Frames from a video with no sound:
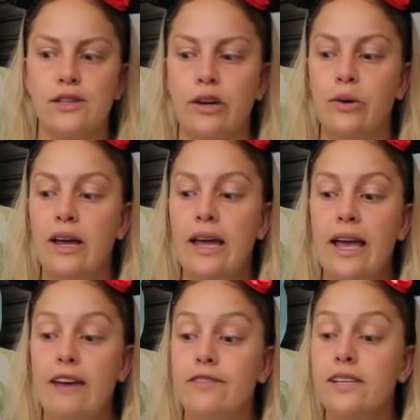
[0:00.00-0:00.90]
So
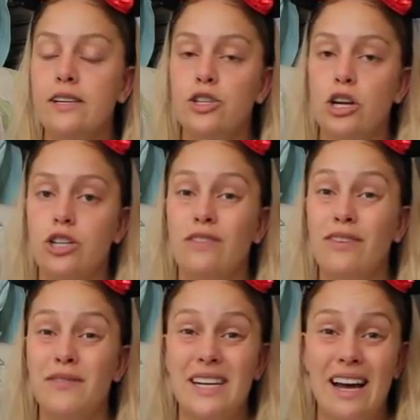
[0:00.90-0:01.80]
if Disney's charging
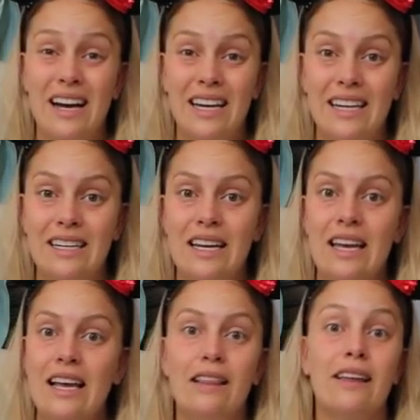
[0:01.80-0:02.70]
fifty-nine,
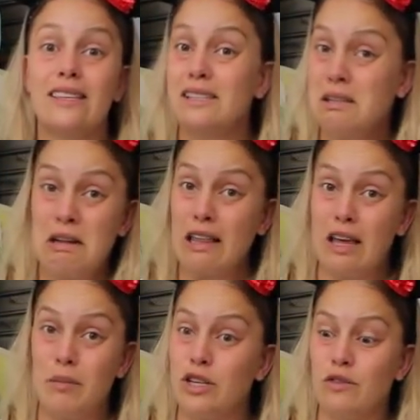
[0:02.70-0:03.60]
that's not
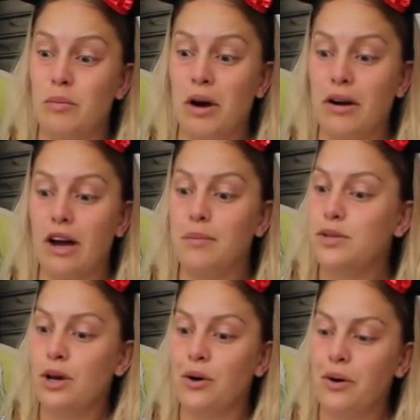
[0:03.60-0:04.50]
that much of a markup,
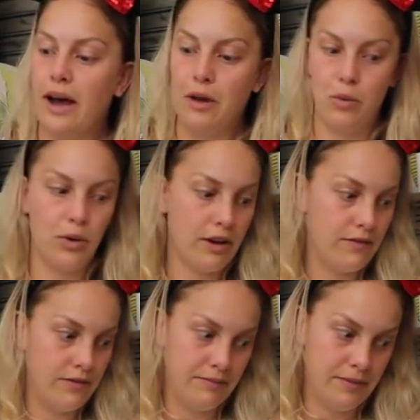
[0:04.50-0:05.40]
so I will
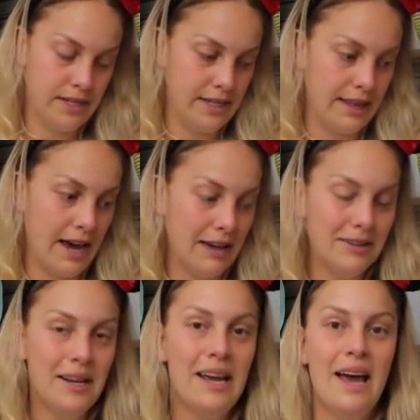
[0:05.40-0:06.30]
give Disney
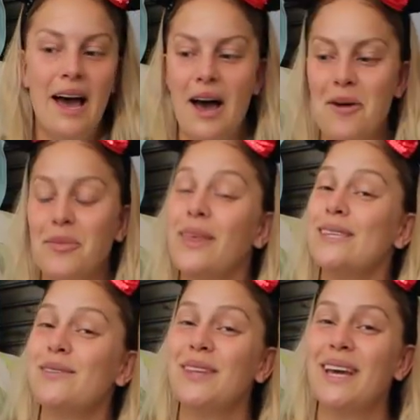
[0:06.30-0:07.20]
that. Um, but
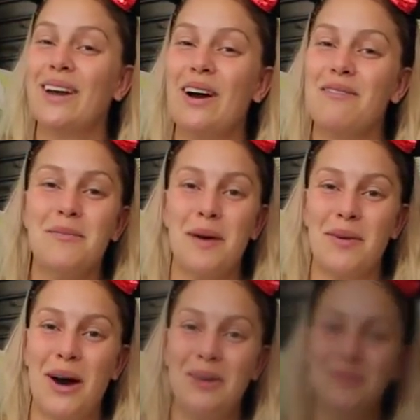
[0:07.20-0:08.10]
that's everything I got from
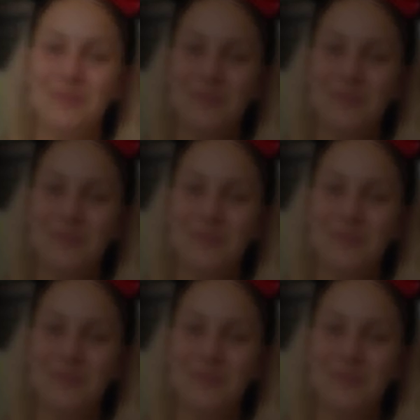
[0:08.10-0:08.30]
Epcot.